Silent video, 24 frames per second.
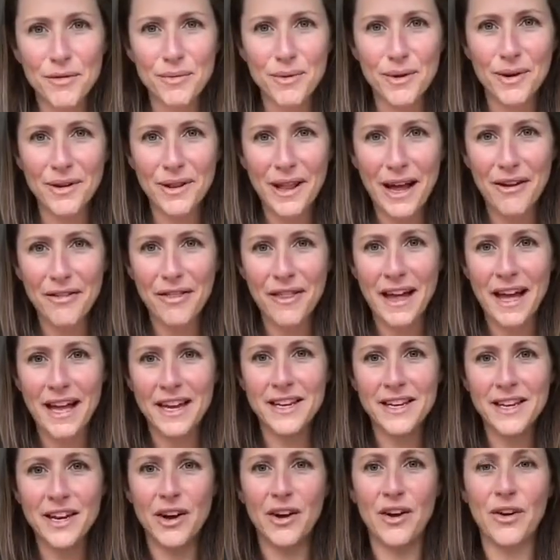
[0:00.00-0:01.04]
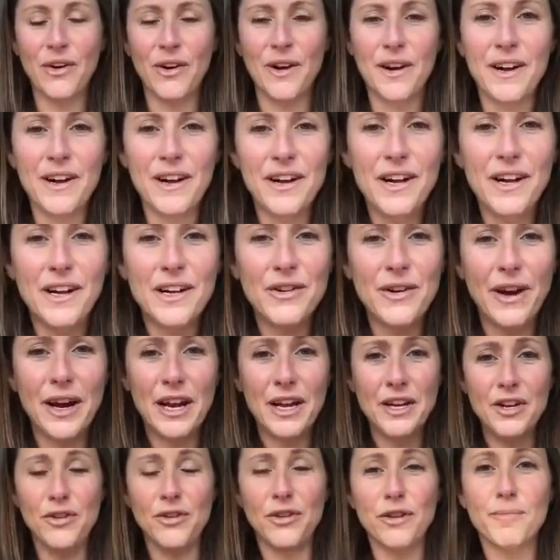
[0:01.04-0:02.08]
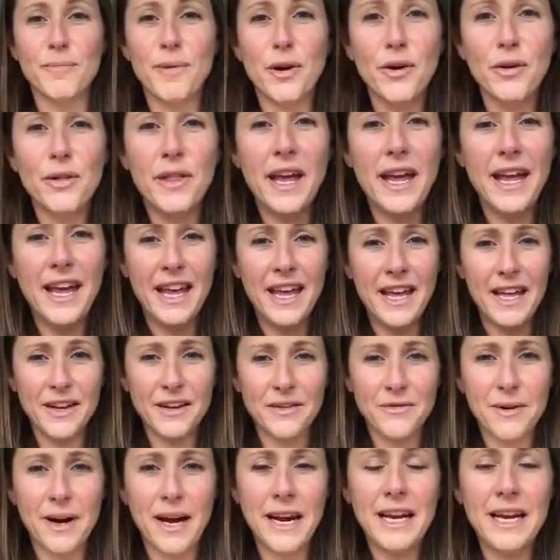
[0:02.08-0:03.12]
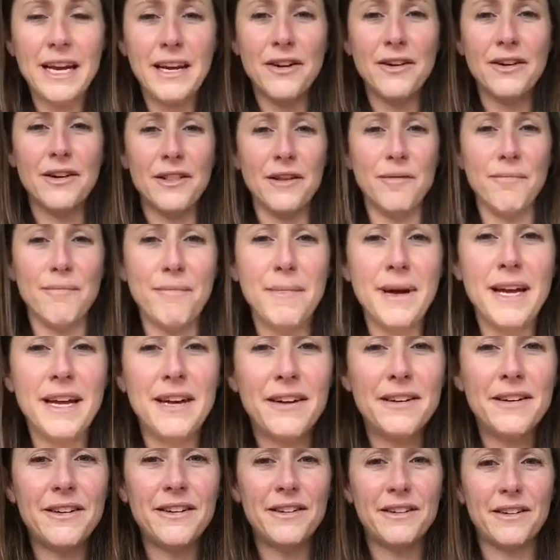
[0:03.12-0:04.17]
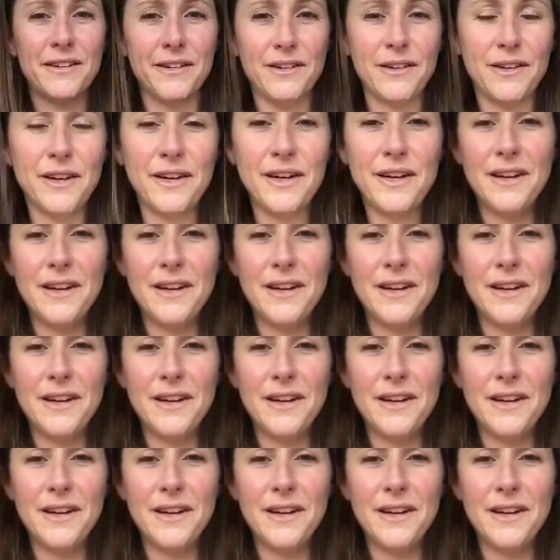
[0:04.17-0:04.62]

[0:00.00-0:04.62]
to roll out that dough. So I can use both hands right here in the middle.